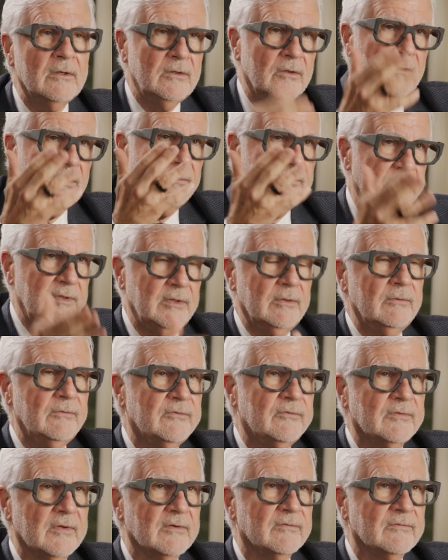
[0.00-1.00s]
your
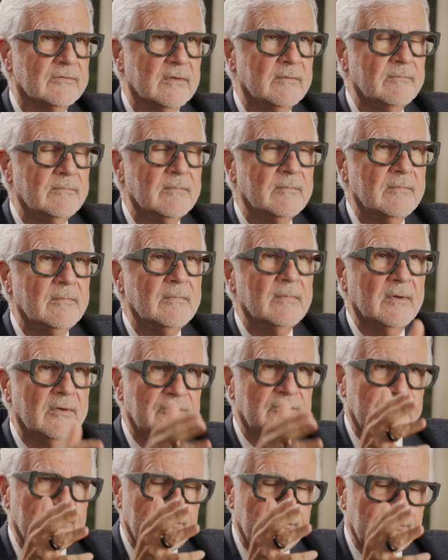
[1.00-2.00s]
immune system
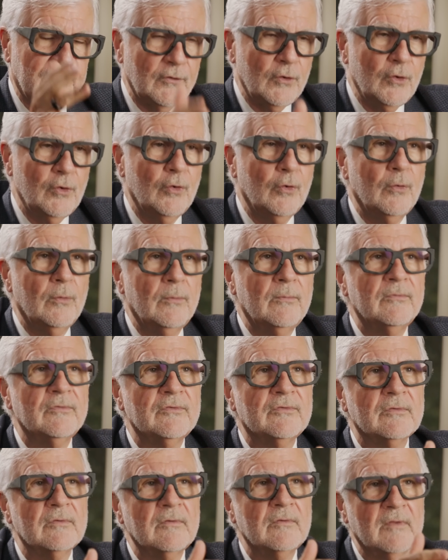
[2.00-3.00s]

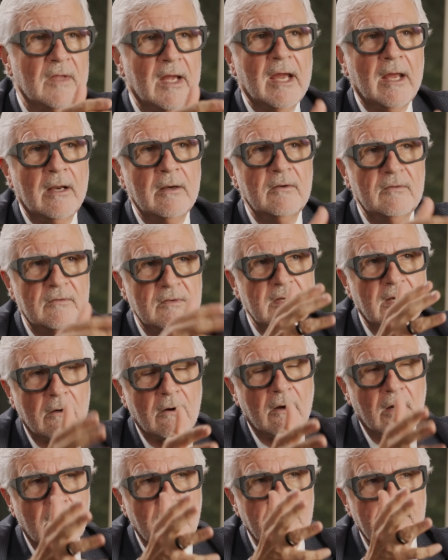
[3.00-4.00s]
assumes that
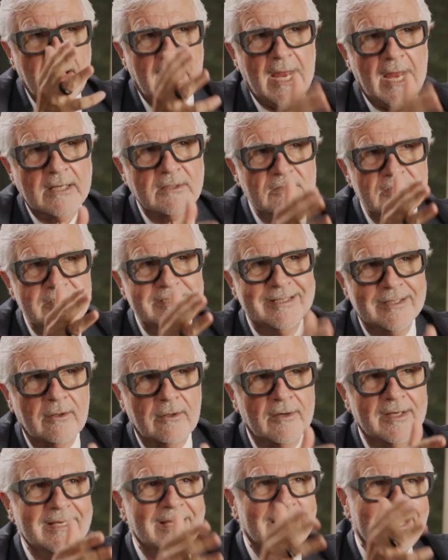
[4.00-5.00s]
there are
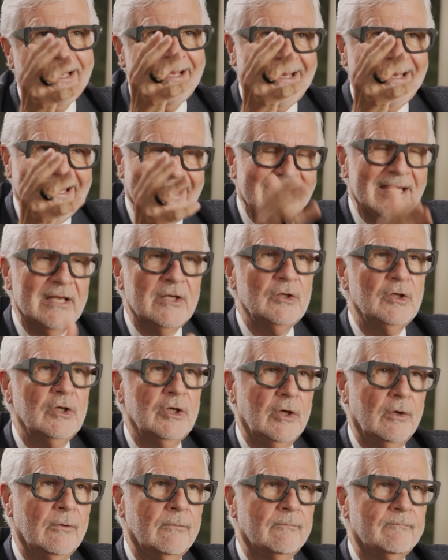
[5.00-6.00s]
bacteria in
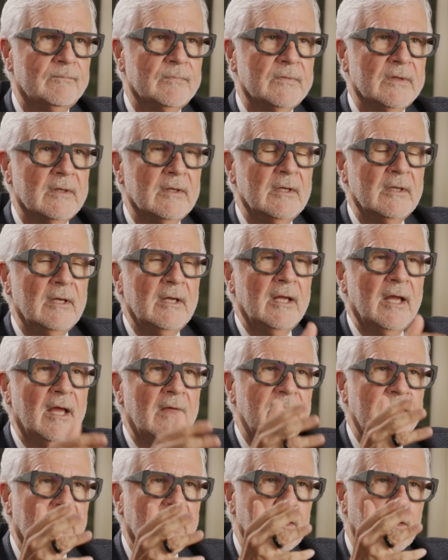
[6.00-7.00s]
you,
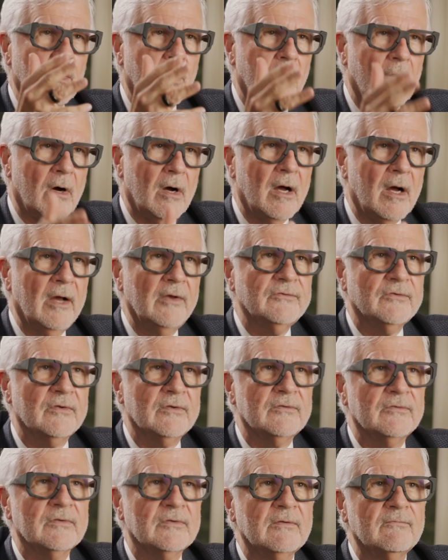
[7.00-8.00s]
and that
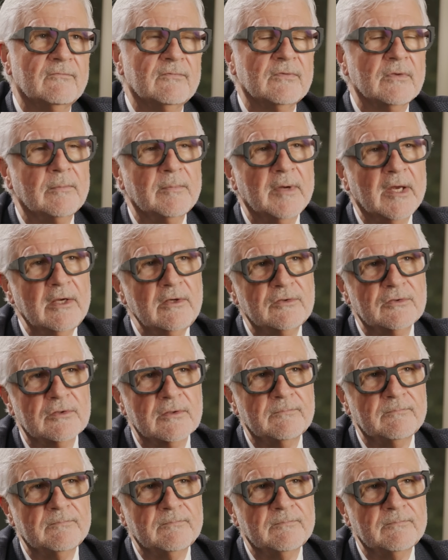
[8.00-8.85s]
causes inflammation.